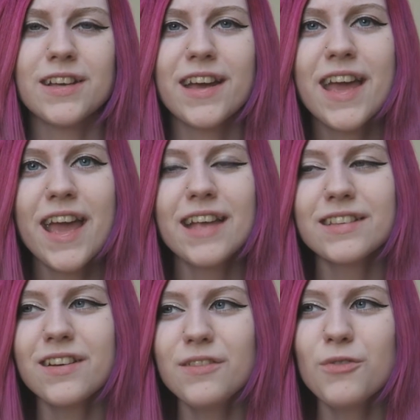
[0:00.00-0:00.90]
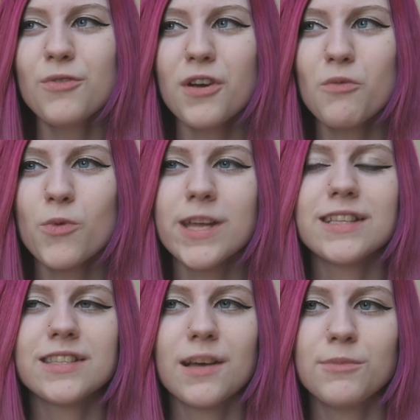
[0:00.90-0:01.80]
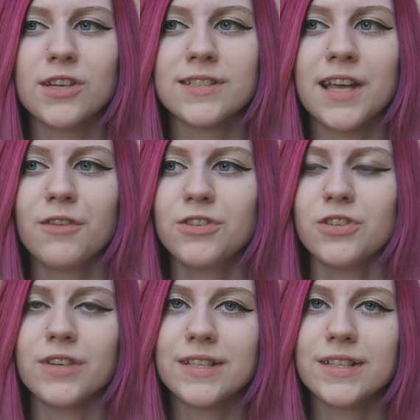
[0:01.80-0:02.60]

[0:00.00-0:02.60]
So it's kind of a very weird subject to get onto,